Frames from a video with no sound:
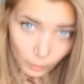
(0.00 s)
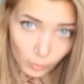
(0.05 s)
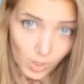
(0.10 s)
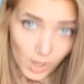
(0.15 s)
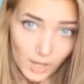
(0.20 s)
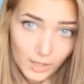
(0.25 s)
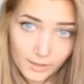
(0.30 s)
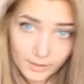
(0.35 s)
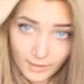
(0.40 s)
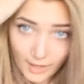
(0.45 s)

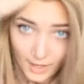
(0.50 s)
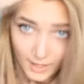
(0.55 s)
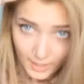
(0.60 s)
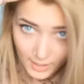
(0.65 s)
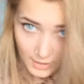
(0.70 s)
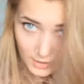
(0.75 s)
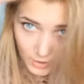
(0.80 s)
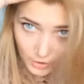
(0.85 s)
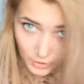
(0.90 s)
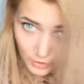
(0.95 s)
work
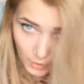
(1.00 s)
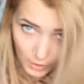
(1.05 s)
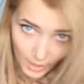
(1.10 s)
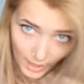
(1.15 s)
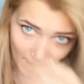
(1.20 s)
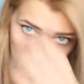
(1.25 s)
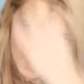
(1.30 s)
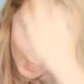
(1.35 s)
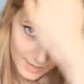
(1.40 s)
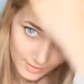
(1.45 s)
that into your
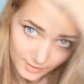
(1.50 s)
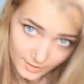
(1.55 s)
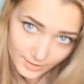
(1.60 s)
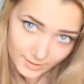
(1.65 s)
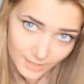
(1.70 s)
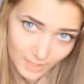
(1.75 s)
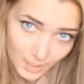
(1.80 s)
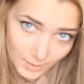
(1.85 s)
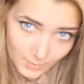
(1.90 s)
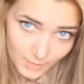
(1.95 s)
hair the
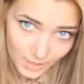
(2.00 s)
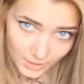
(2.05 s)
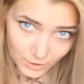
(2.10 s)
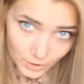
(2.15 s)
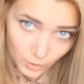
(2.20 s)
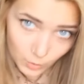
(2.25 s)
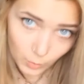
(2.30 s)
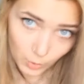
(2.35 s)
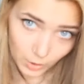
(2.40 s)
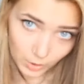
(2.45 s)
same
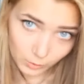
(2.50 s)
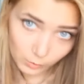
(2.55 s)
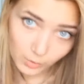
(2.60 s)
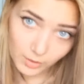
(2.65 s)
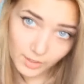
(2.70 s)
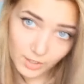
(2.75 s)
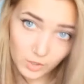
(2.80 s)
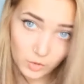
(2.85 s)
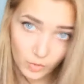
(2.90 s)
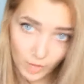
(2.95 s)
as you would
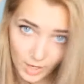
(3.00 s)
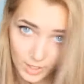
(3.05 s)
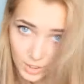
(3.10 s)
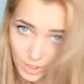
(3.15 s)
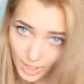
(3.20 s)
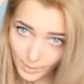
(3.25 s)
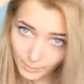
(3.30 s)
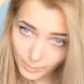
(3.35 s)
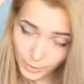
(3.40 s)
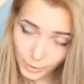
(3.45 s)
with a dry
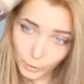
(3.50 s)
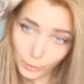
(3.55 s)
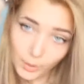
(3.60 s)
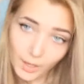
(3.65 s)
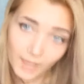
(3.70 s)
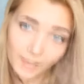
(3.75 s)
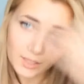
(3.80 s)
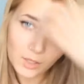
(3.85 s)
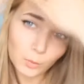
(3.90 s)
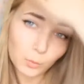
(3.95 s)
shampoo,
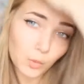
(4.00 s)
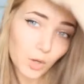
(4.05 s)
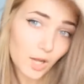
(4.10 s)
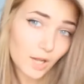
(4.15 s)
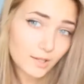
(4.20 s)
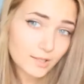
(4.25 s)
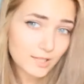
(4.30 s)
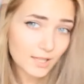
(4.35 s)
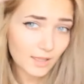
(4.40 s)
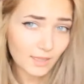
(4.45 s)
and it
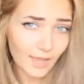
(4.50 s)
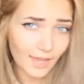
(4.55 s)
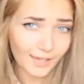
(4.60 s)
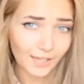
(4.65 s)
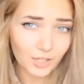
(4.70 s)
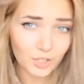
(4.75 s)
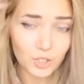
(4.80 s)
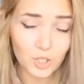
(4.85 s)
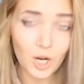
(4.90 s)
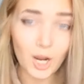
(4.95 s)
works
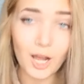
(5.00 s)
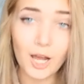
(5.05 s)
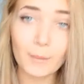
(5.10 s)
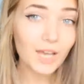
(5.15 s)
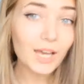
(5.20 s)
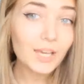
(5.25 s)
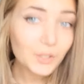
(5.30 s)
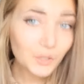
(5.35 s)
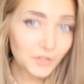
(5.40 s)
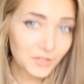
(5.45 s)
like a charm. I